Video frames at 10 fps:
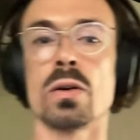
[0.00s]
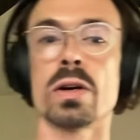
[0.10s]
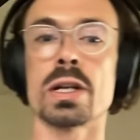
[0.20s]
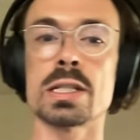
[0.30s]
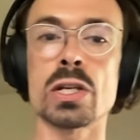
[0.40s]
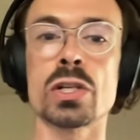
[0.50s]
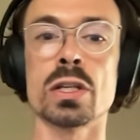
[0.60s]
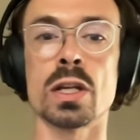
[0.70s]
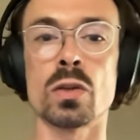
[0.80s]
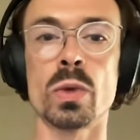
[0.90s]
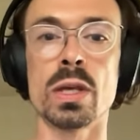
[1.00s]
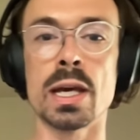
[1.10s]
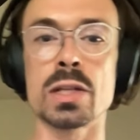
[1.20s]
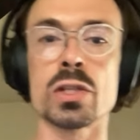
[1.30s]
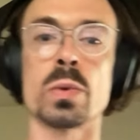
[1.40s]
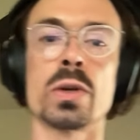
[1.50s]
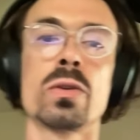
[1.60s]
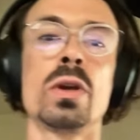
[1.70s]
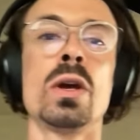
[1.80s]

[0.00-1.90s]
organization that we engaged with